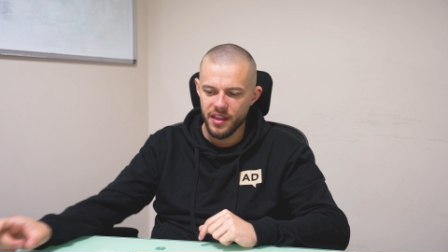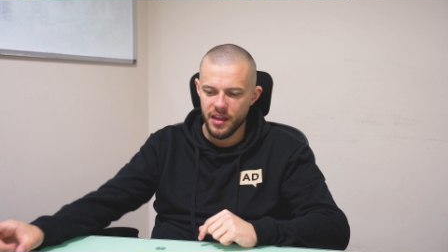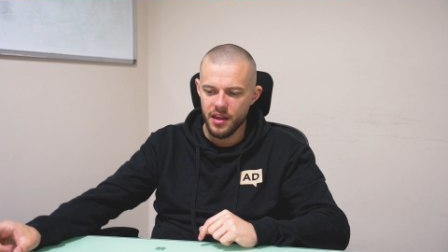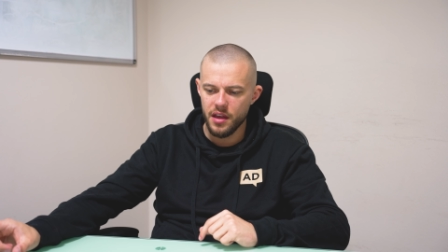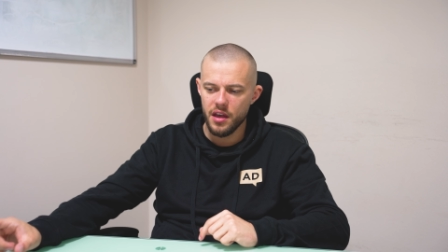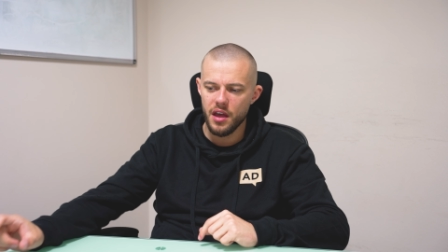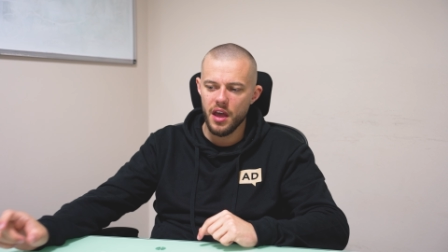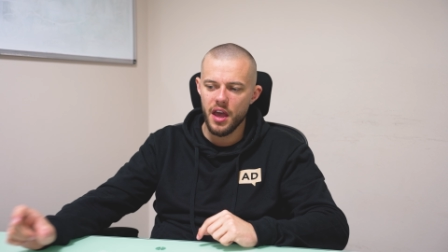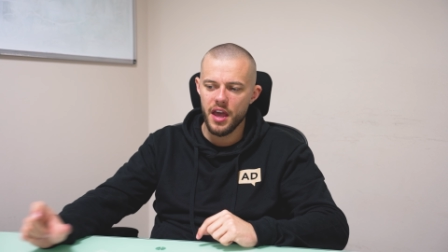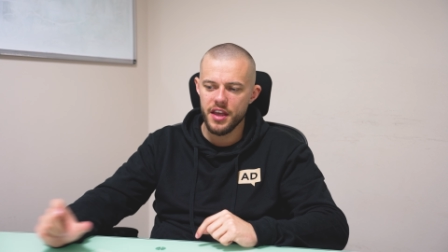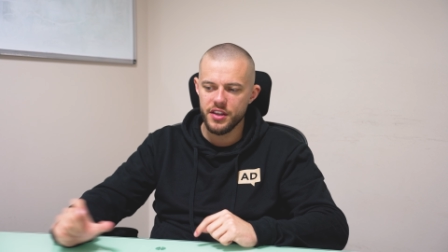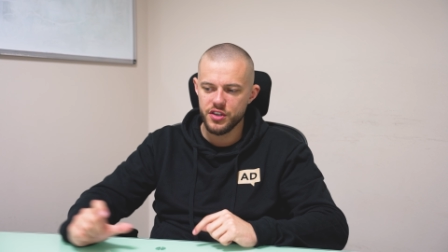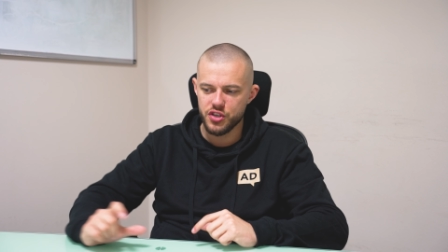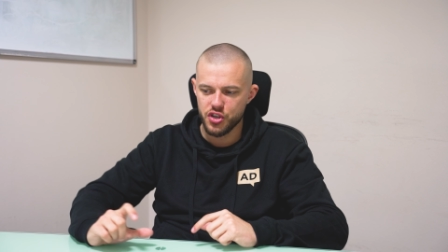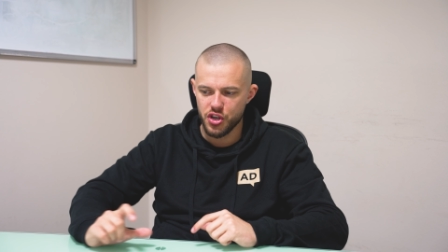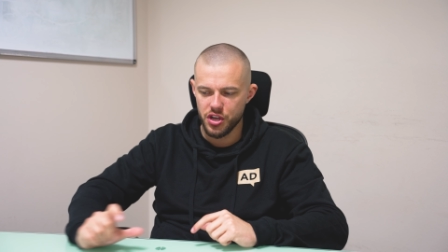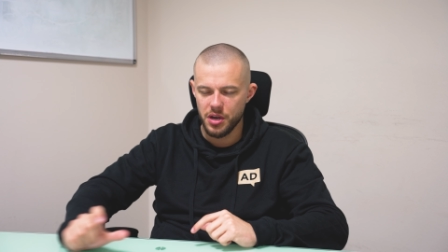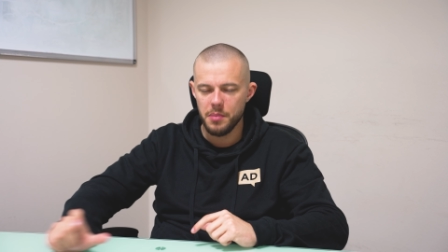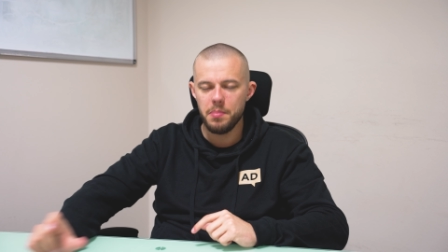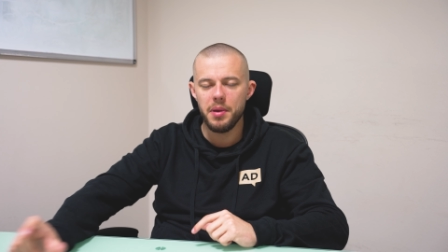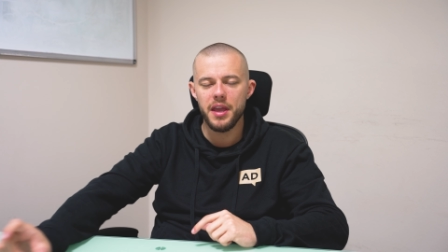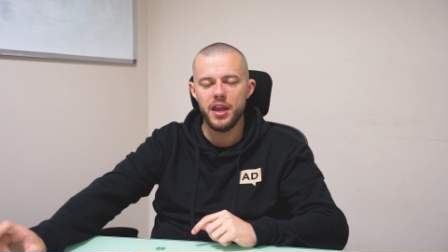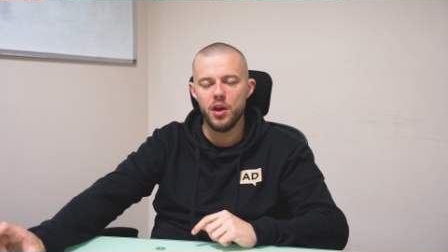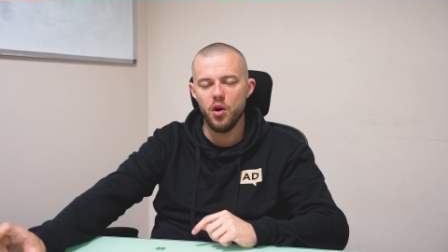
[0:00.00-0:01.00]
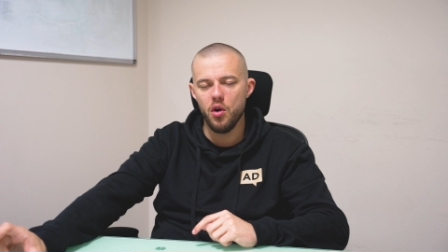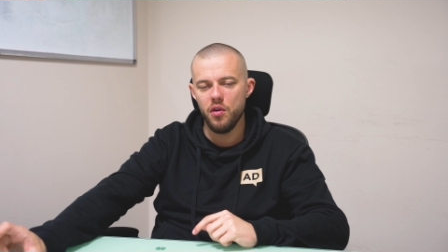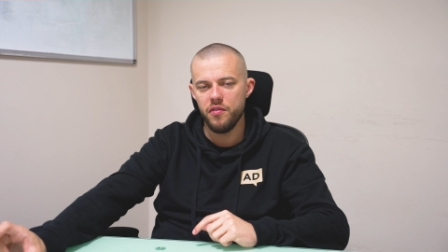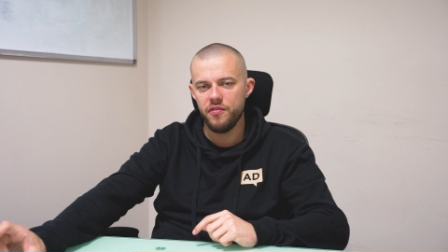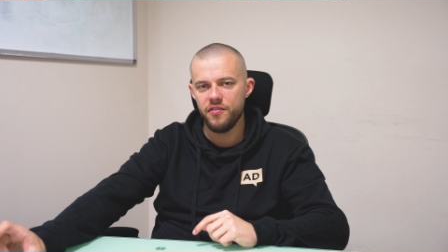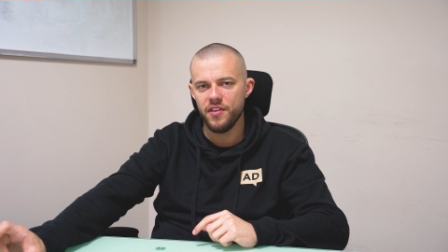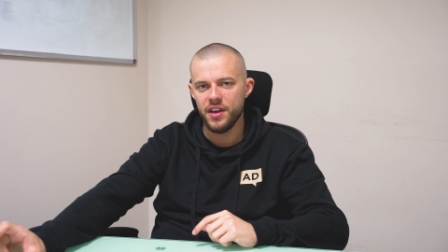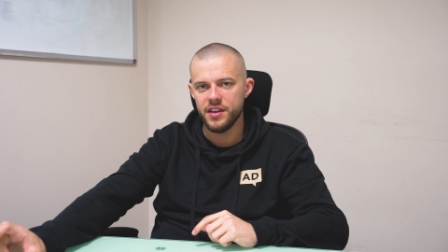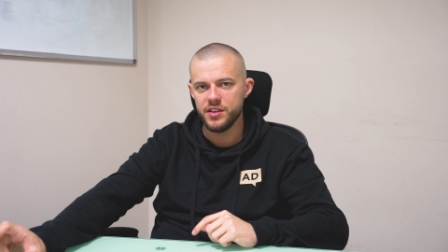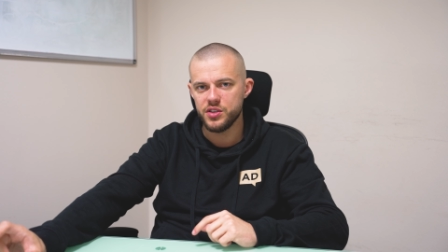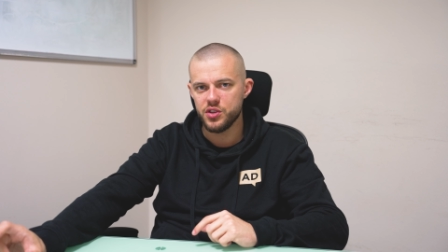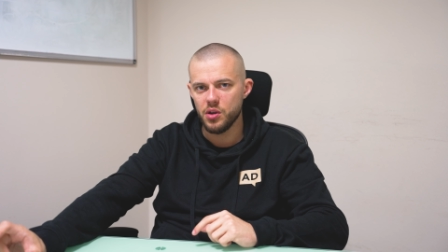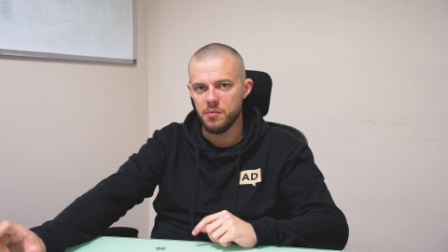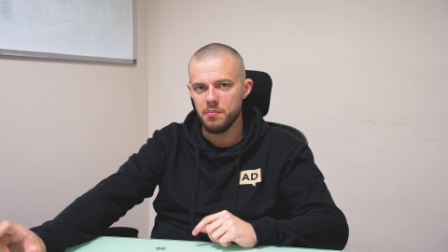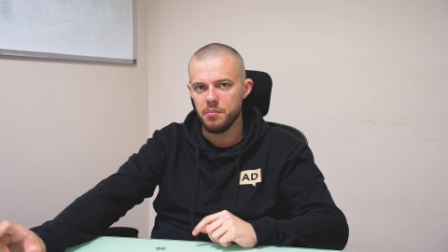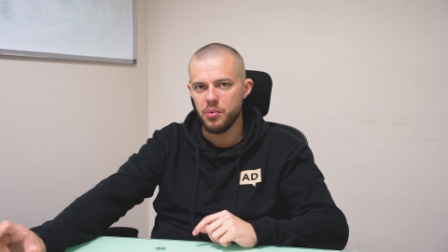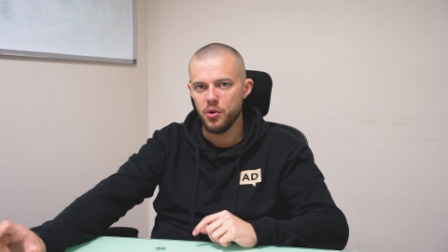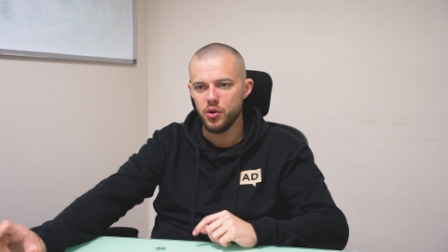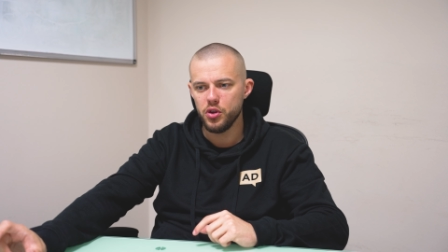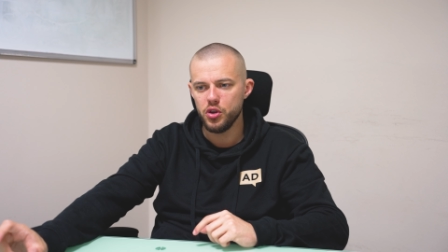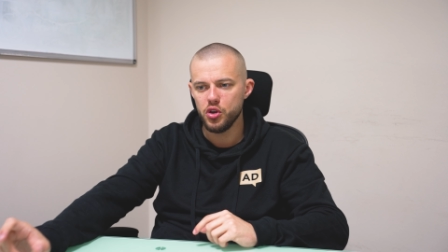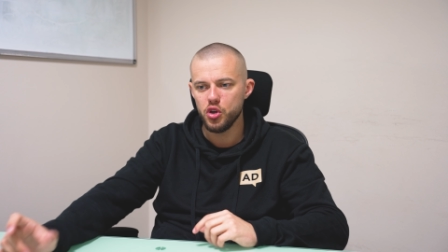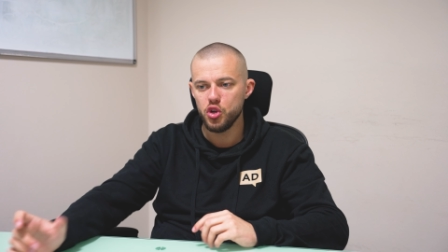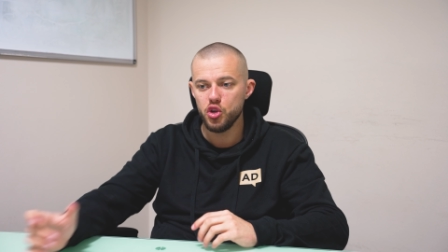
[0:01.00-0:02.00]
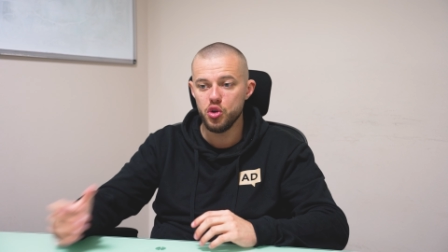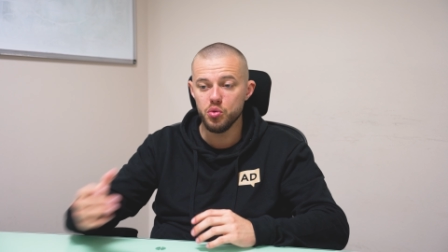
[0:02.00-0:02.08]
that it's going to pay off at some point.